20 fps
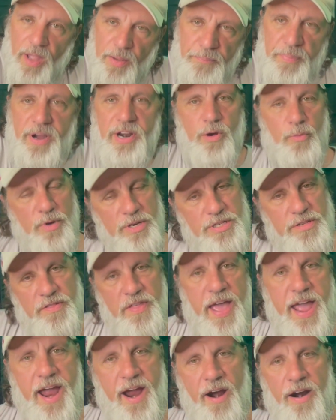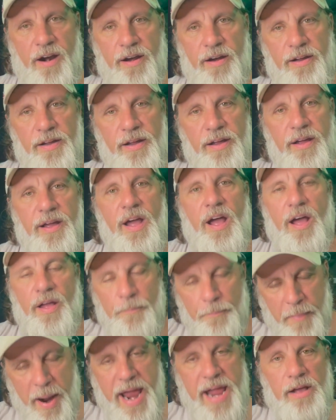But it was there.
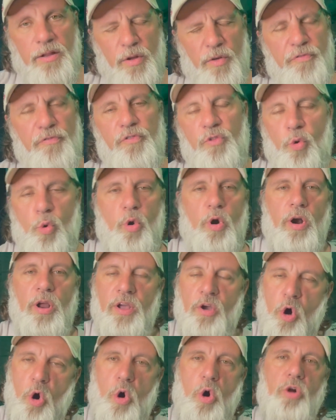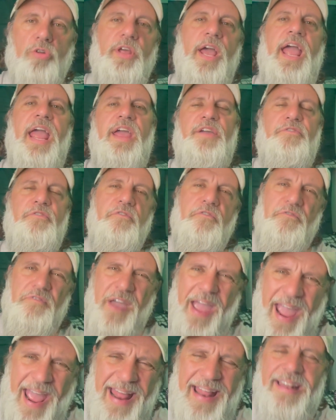Mike LaFleur called a
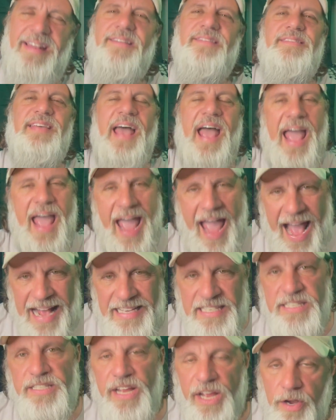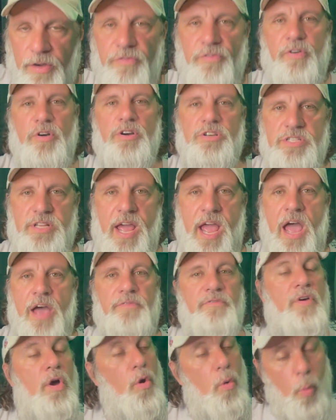fantastic first
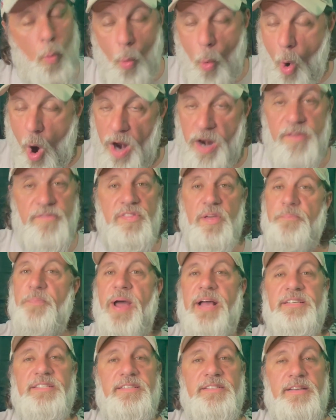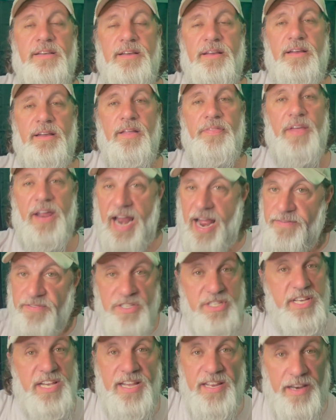half. One of the best that I've
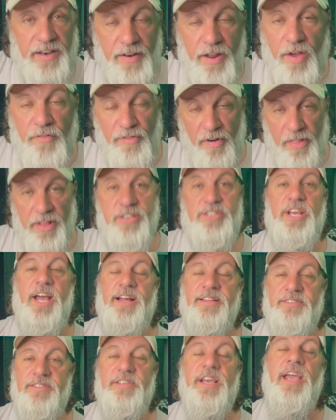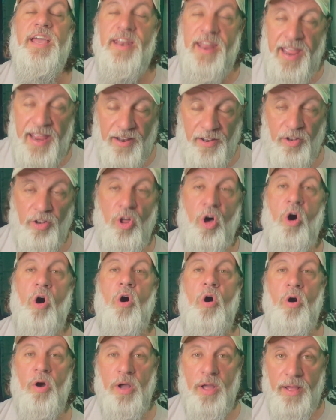seen for the Jets in a
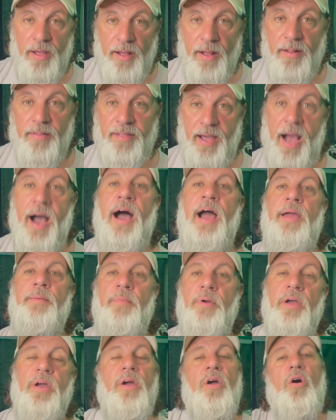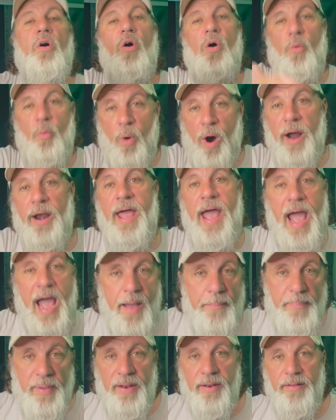long time. What
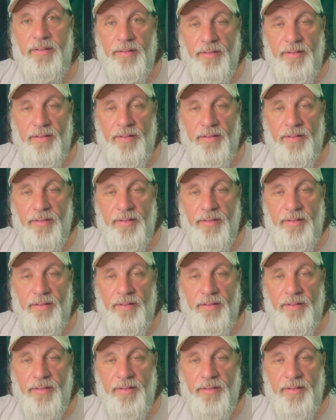happened?